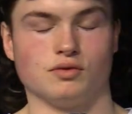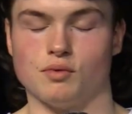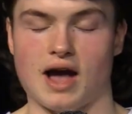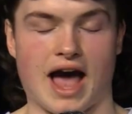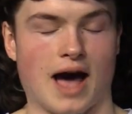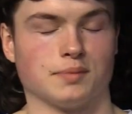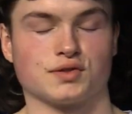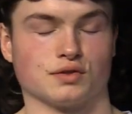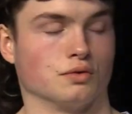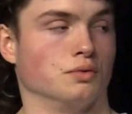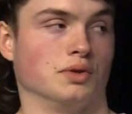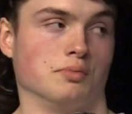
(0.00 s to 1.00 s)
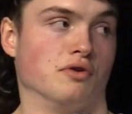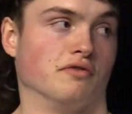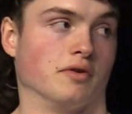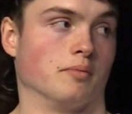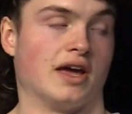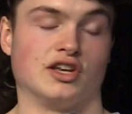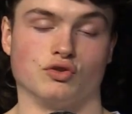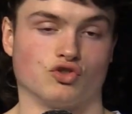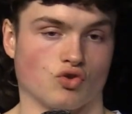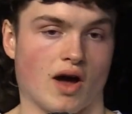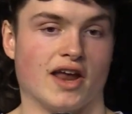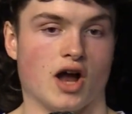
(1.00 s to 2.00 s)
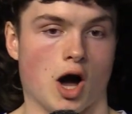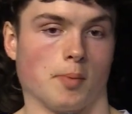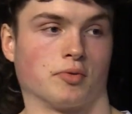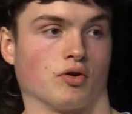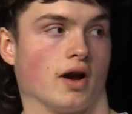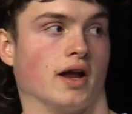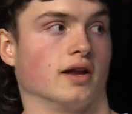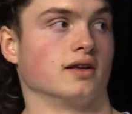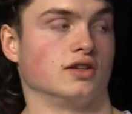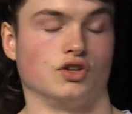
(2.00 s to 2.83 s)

you absolutely move him and yeah. you try and upgrade.